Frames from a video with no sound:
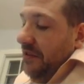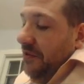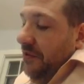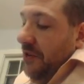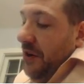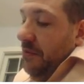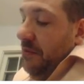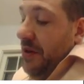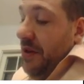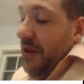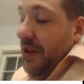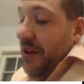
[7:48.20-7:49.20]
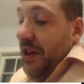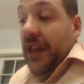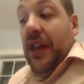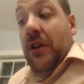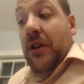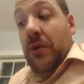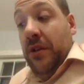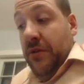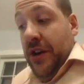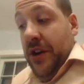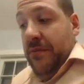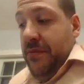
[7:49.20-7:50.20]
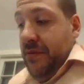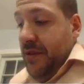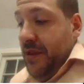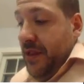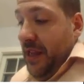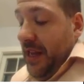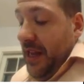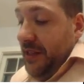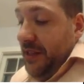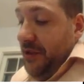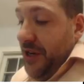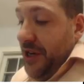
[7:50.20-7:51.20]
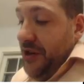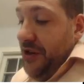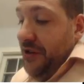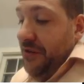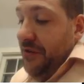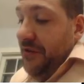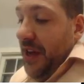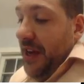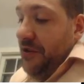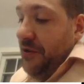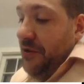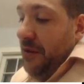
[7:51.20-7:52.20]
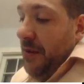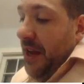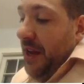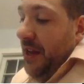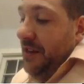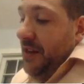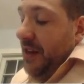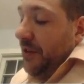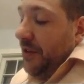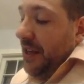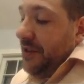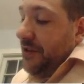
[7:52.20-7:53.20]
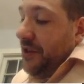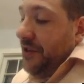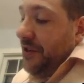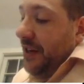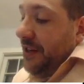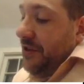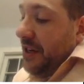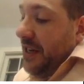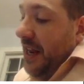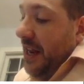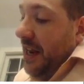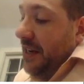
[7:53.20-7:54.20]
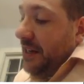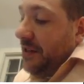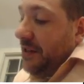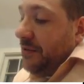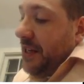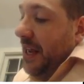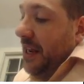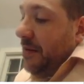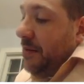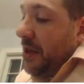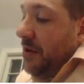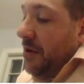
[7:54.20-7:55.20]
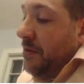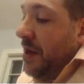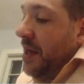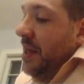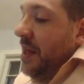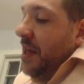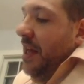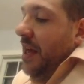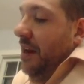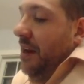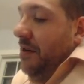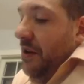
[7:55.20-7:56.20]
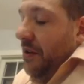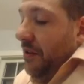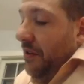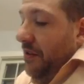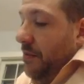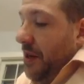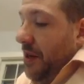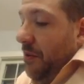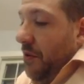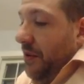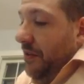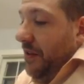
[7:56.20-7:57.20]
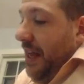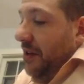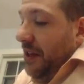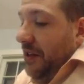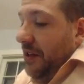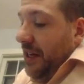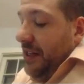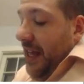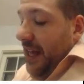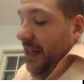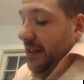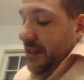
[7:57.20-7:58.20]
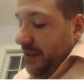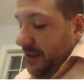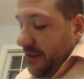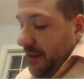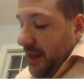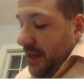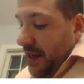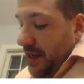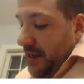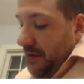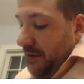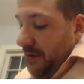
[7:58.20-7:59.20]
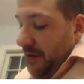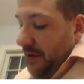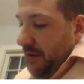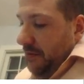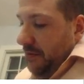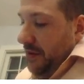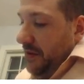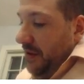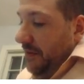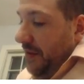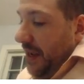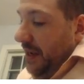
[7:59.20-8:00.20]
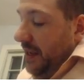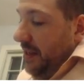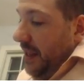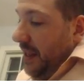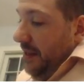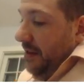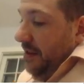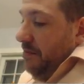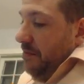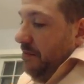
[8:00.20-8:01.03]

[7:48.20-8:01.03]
from equilibrium, that the concentration of hydronium ion times the concentration of hydroxide ion equals Kw, and somebody once calculated that. Okay, let's see if I can get that to